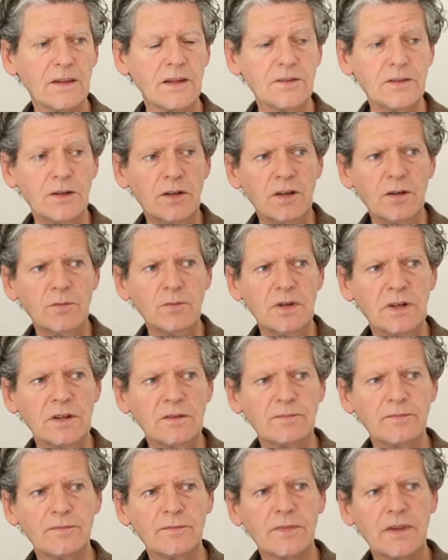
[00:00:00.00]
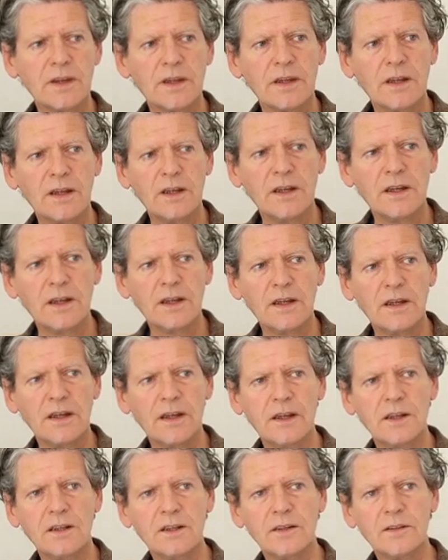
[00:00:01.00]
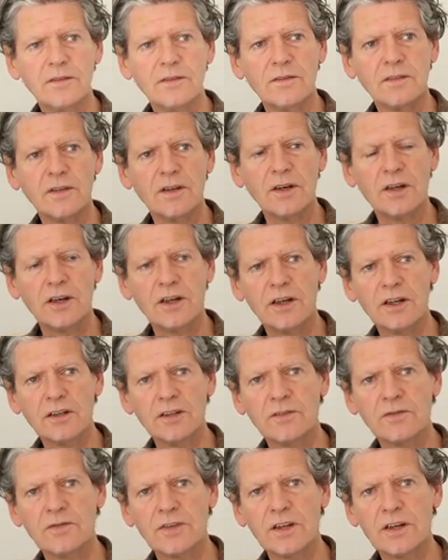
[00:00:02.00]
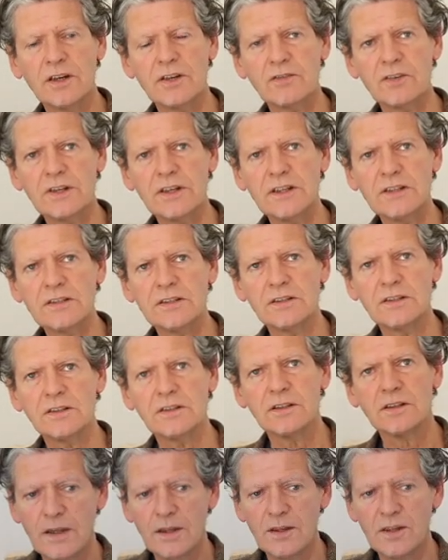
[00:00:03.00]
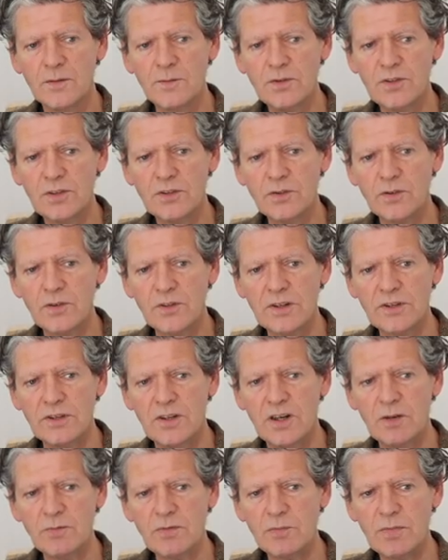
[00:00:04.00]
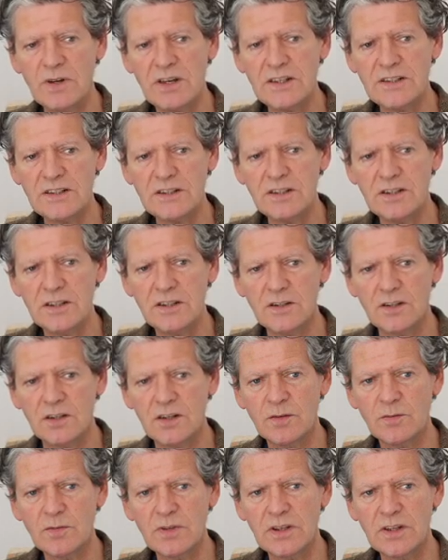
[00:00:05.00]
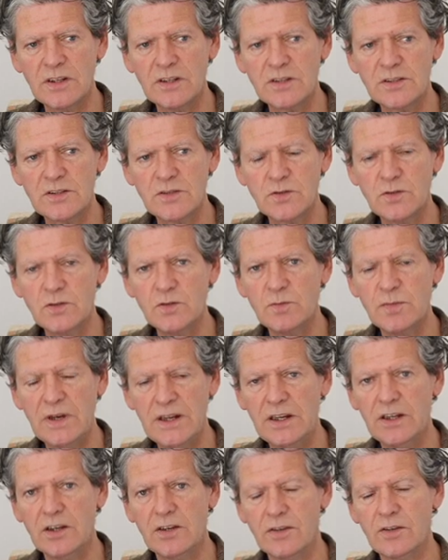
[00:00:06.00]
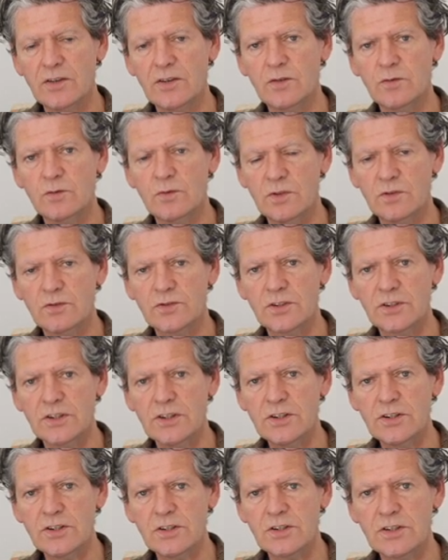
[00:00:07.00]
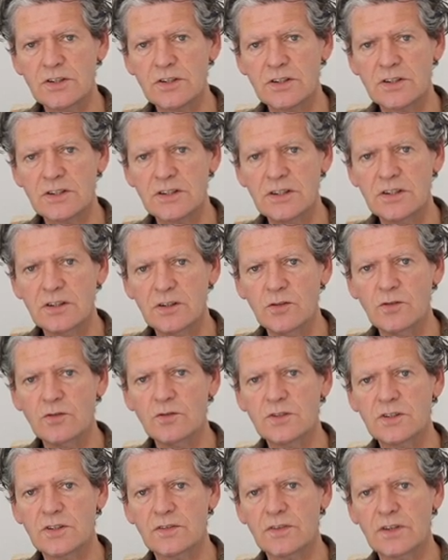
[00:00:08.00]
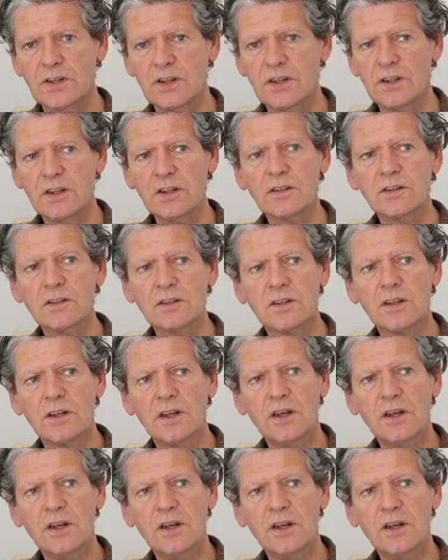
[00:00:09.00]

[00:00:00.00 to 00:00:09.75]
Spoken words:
Dharma in Ireland for that reason. The Buddha taught the Dharma, but I see the Dharma in so many other world religions. I see loads of it in